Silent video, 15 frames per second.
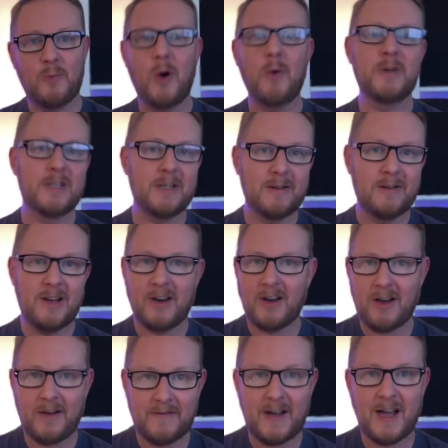what we're doing on
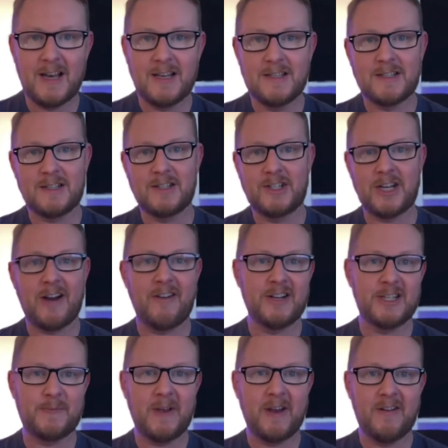our vans and share
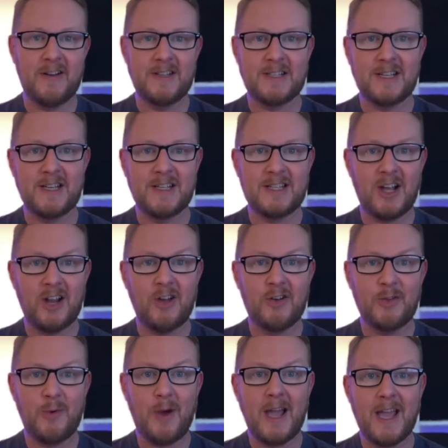experiences
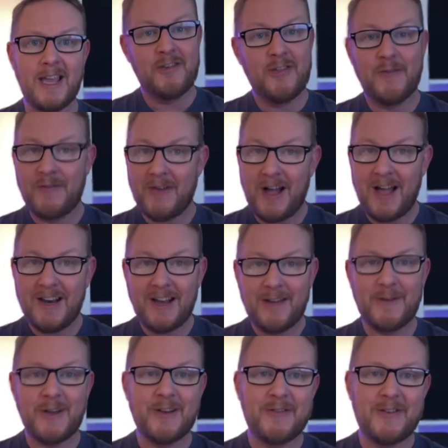along the way. The van
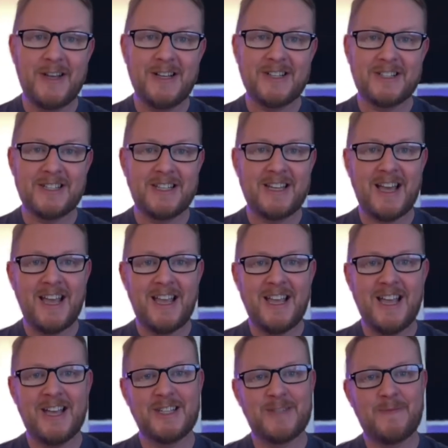I'm going to feature today
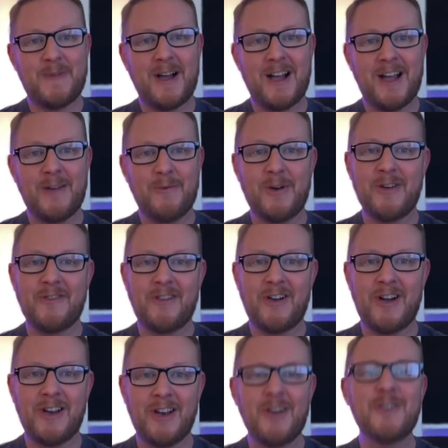is by one of
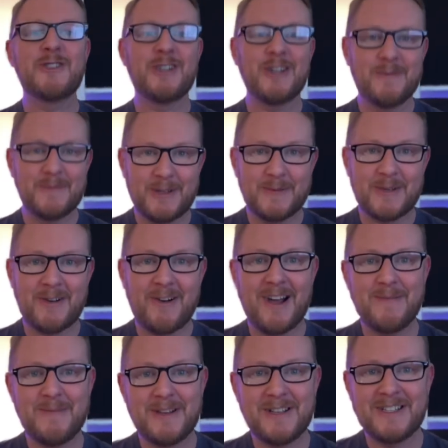our long-term
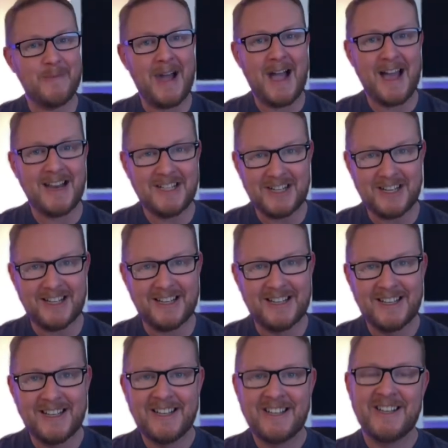subscribers, Angela.
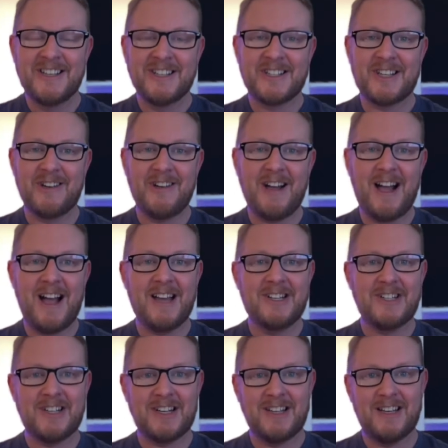So
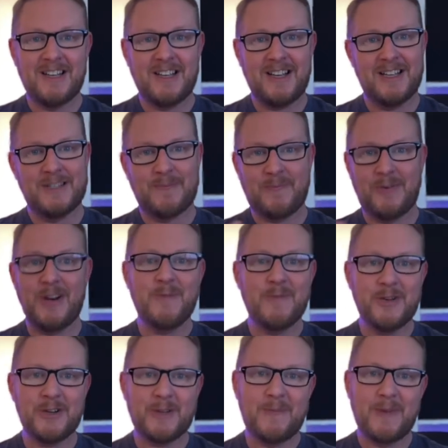Angela has pretty
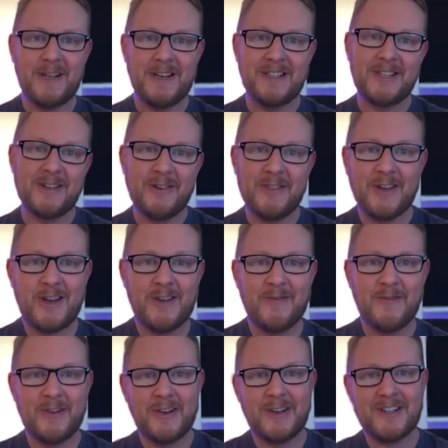much been doing the
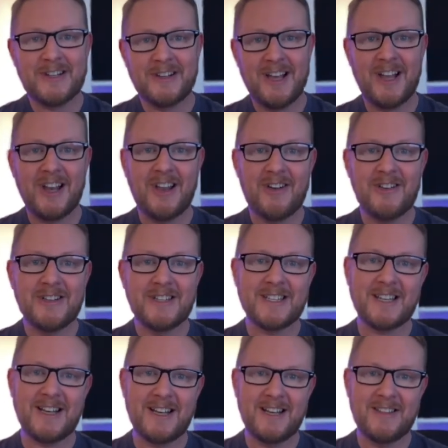conversion
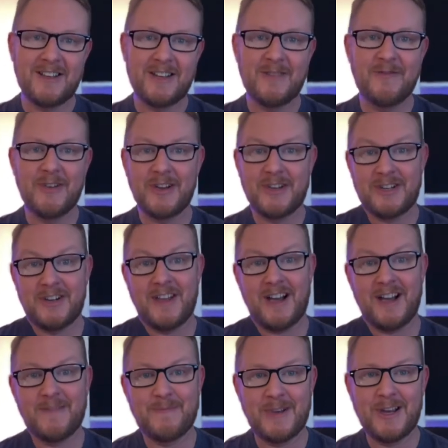alongside the conversion that
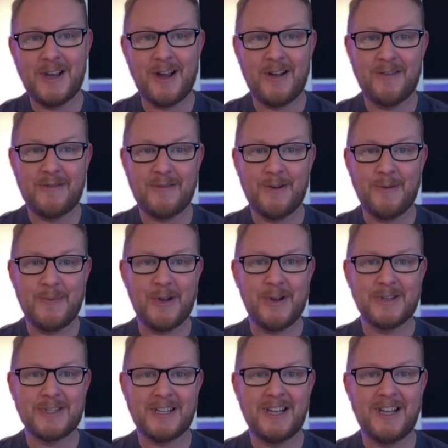I've been going through
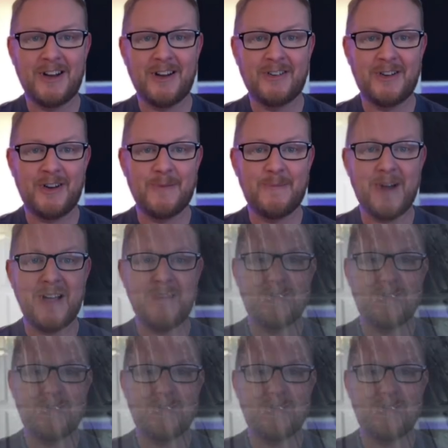personally on, on my